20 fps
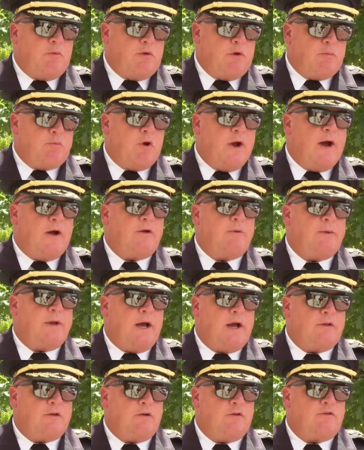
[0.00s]
they're proud to be
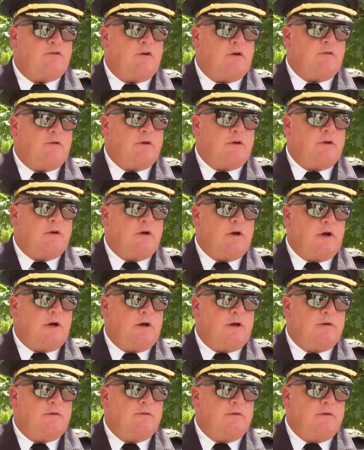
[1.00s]
out there serving,
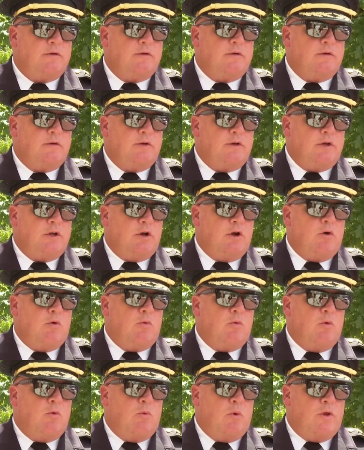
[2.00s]
uh, you know,
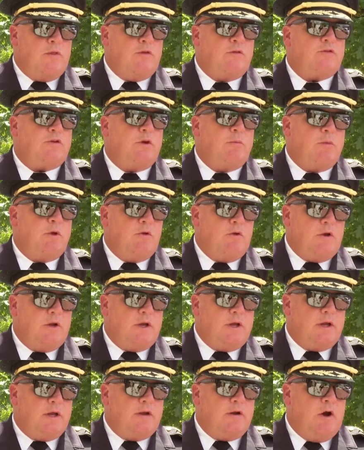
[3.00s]
with this
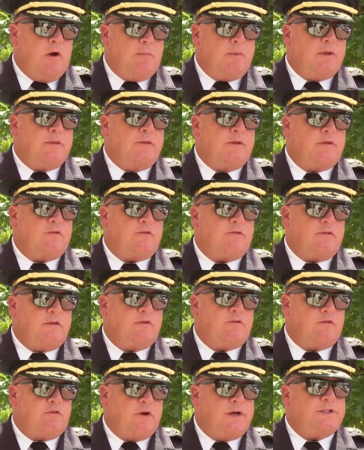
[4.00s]
community and helping this,
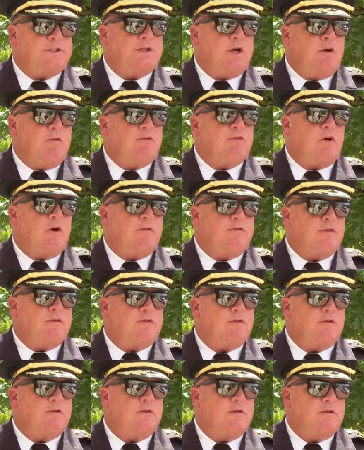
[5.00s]
this great sheriff's
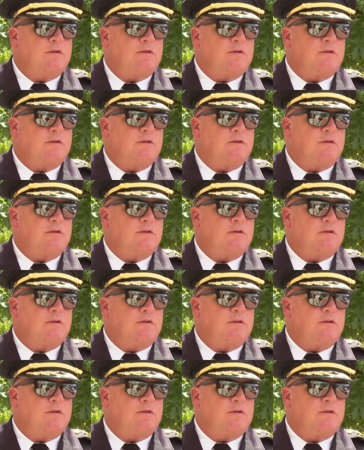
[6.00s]
office.